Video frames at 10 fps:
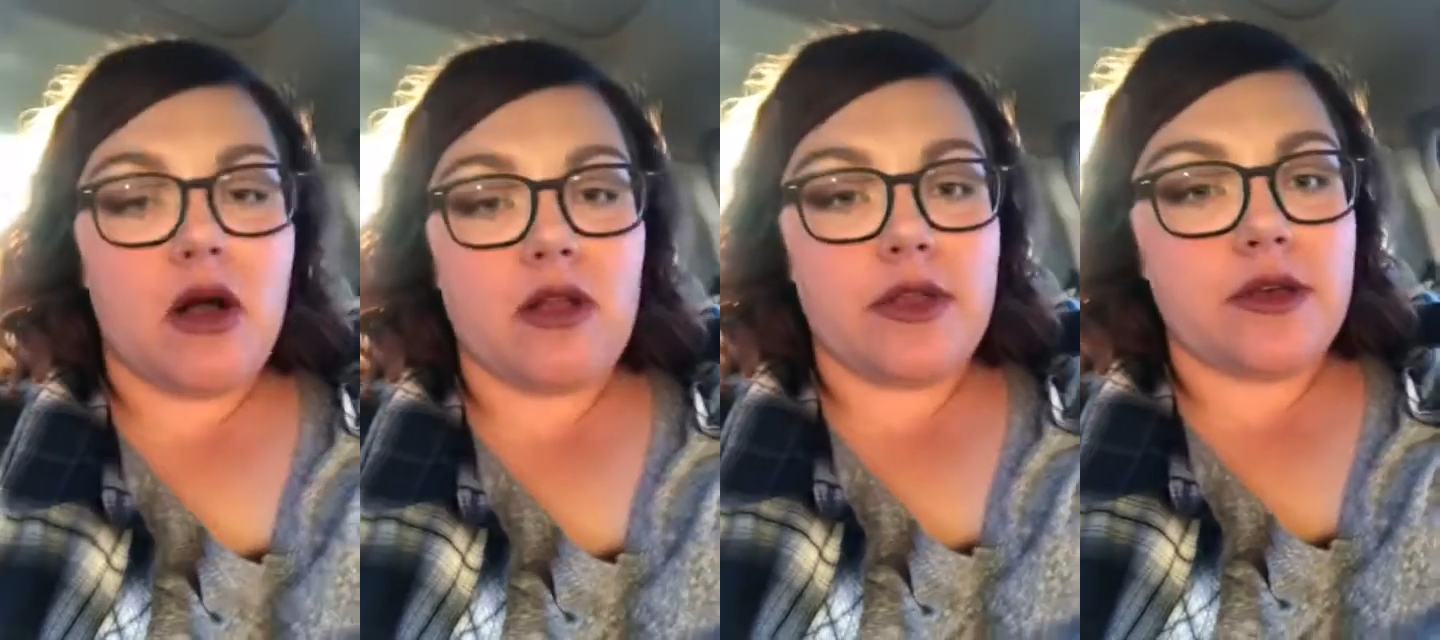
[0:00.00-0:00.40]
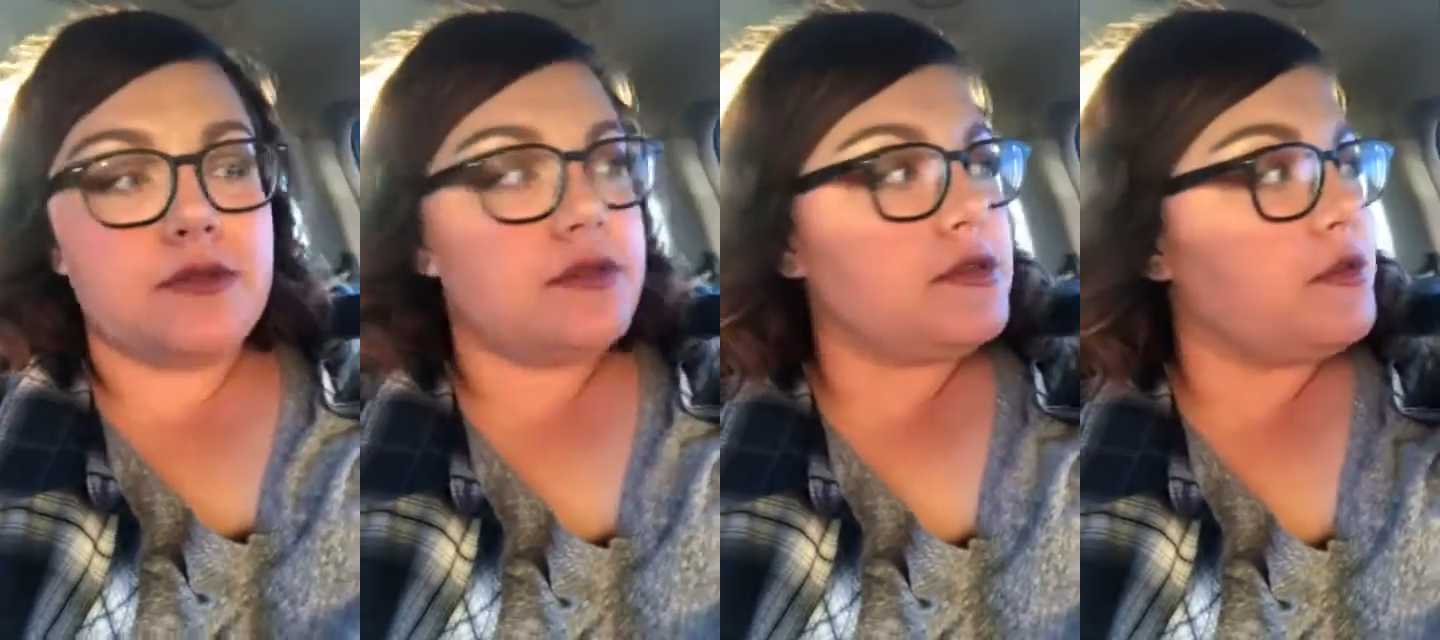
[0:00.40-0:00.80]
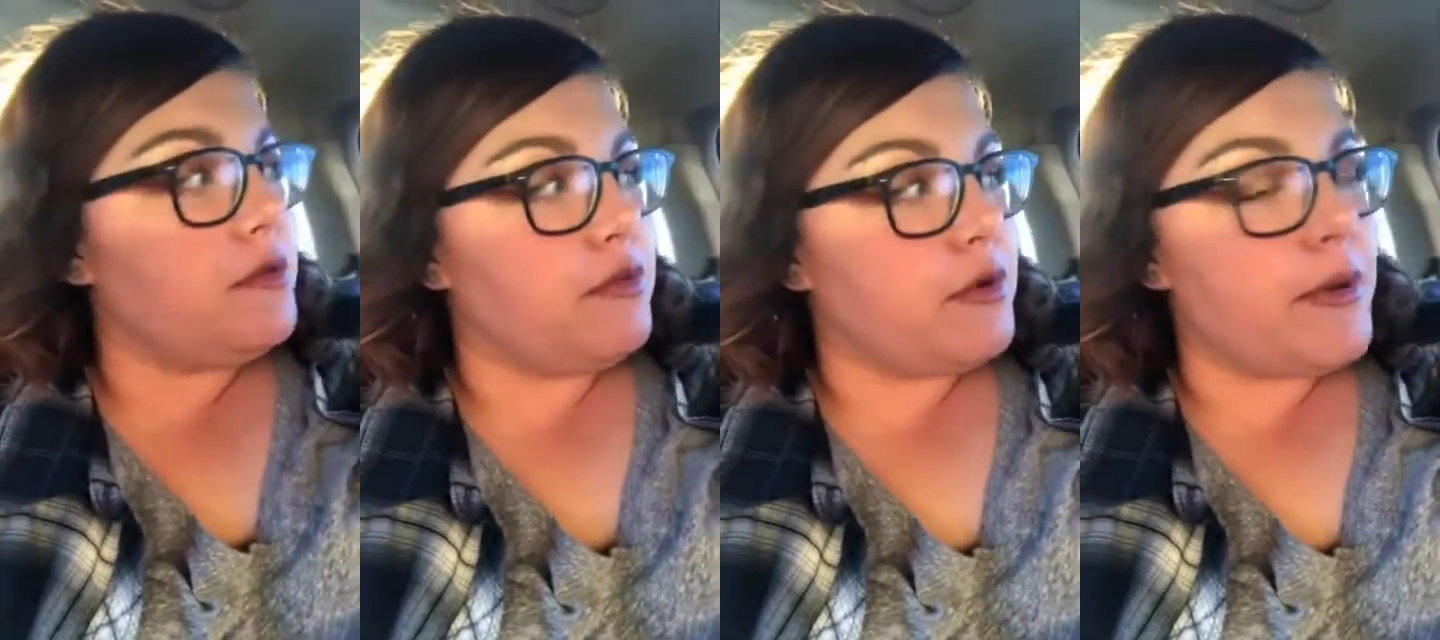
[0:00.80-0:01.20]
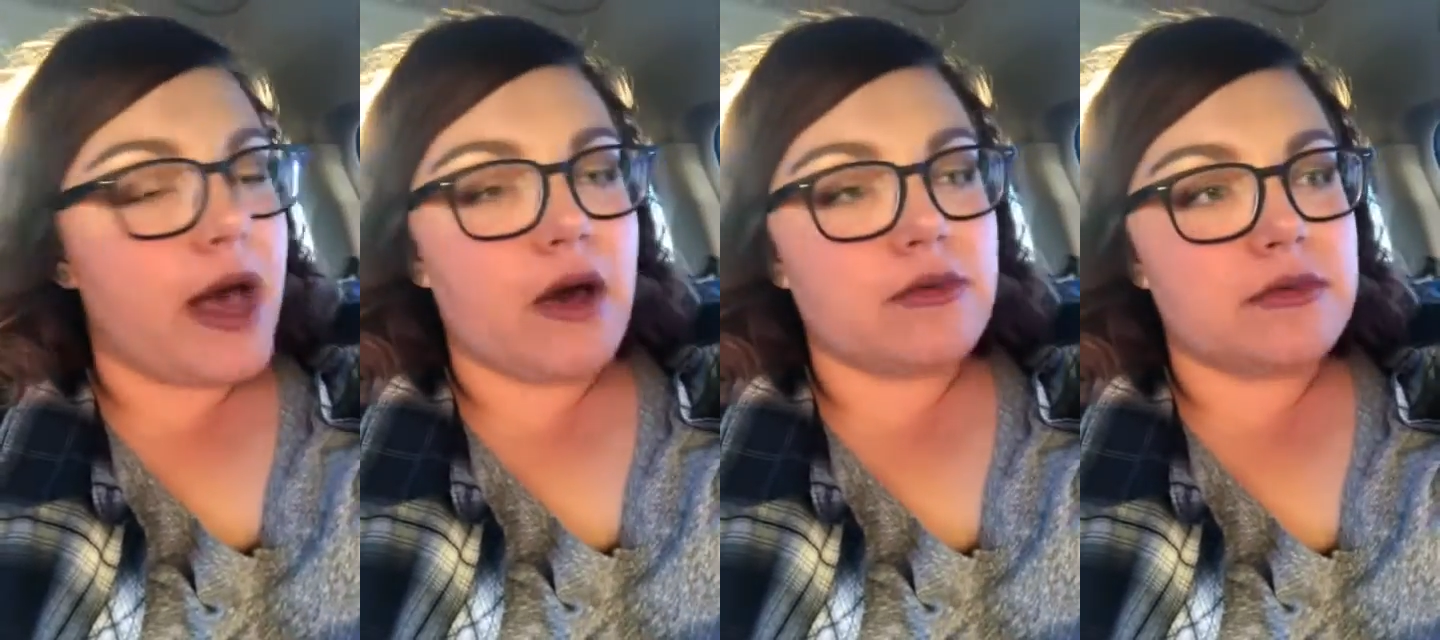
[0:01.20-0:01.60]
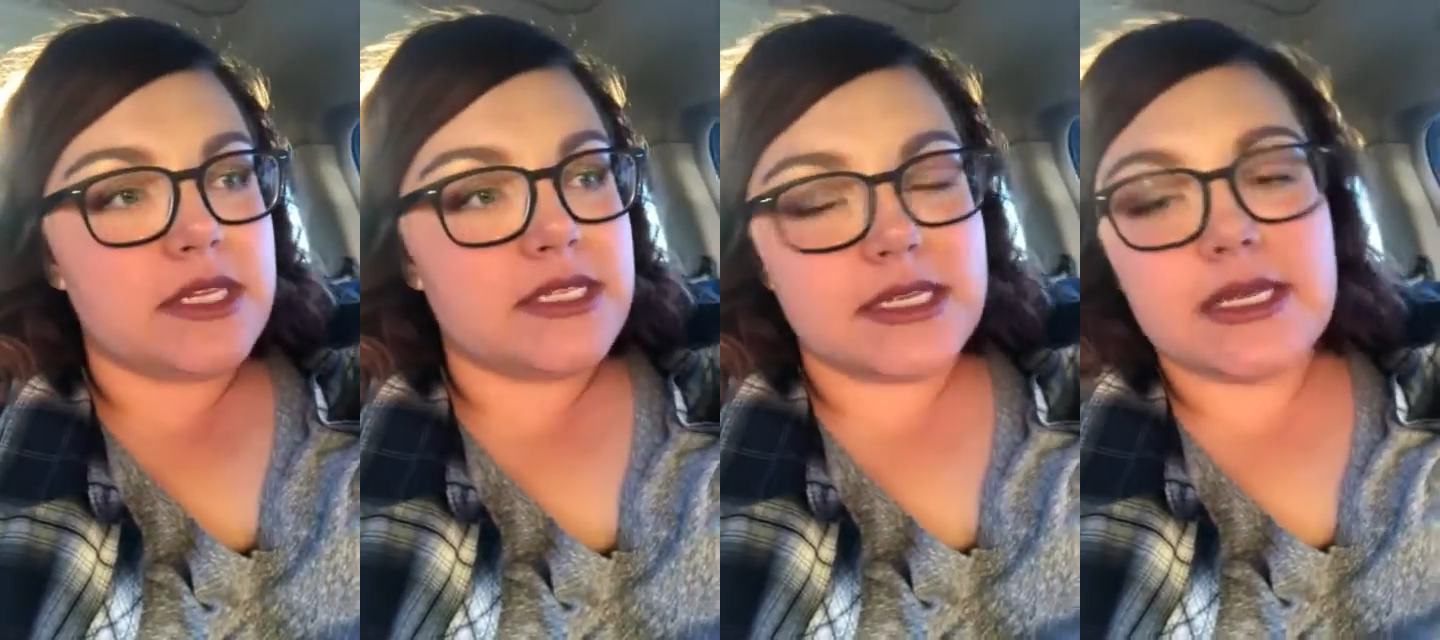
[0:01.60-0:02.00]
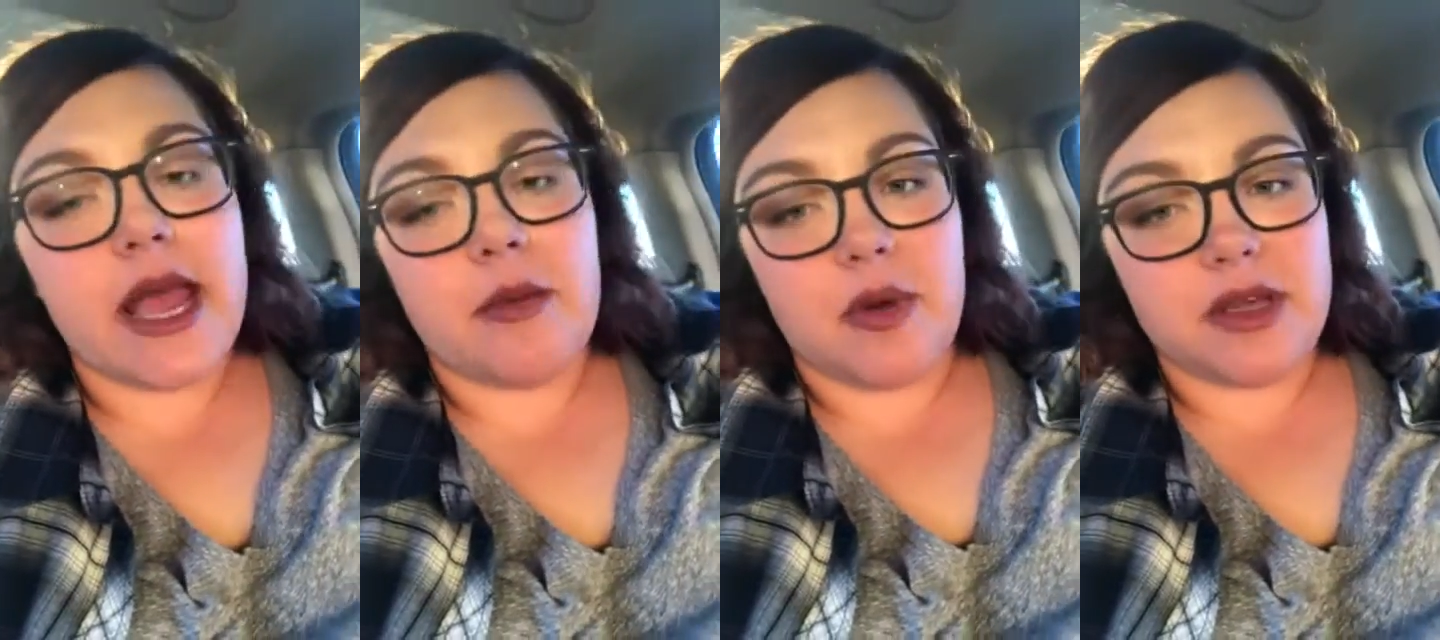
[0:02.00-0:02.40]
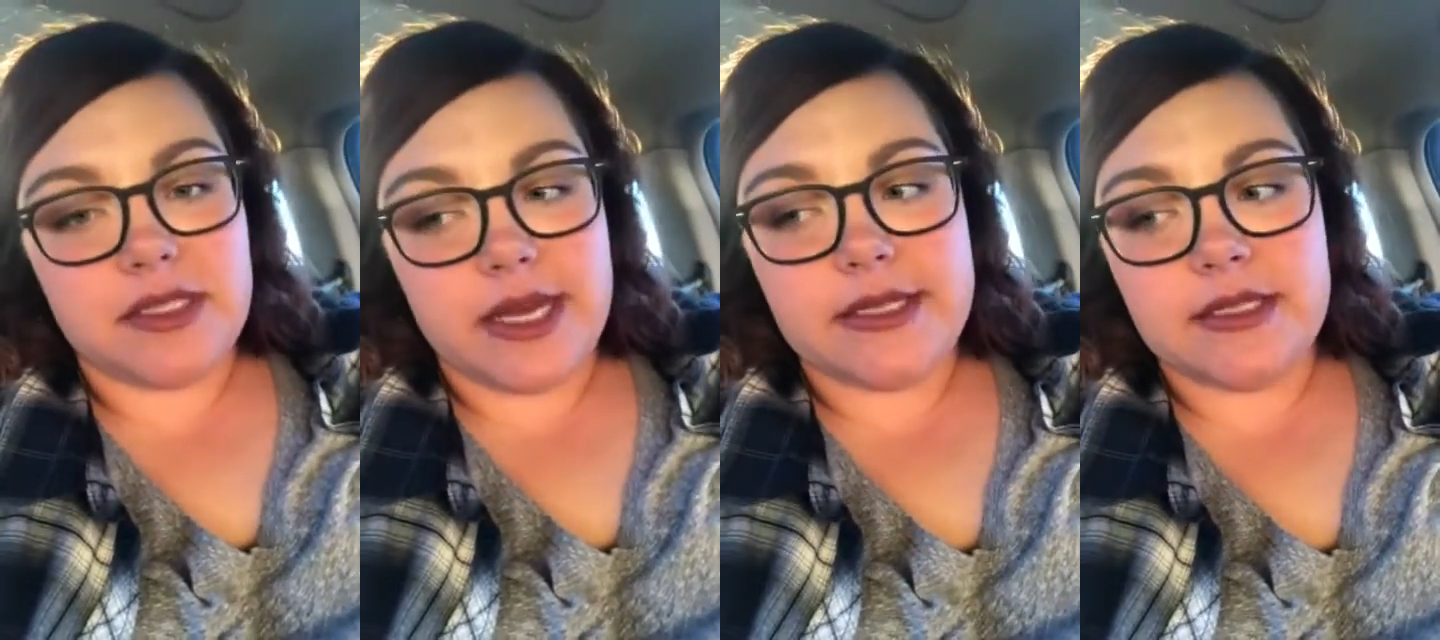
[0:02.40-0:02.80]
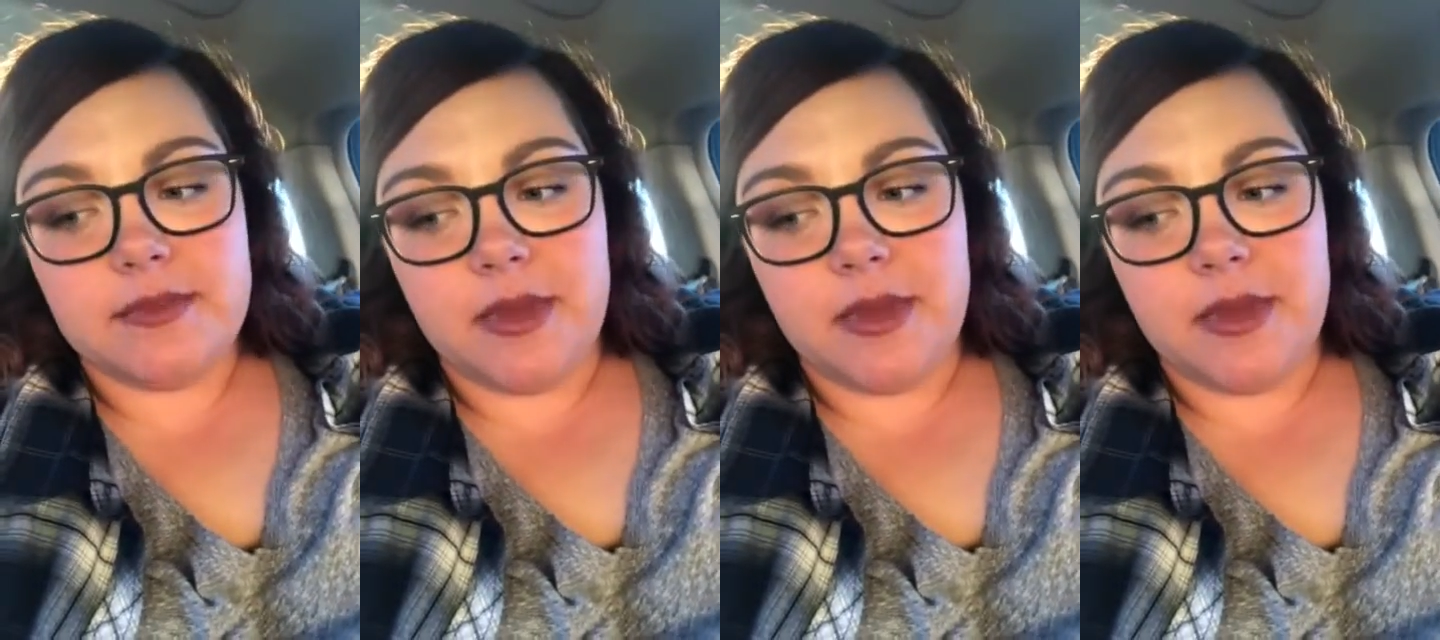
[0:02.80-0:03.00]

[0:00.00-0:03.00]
all those throughout this entire process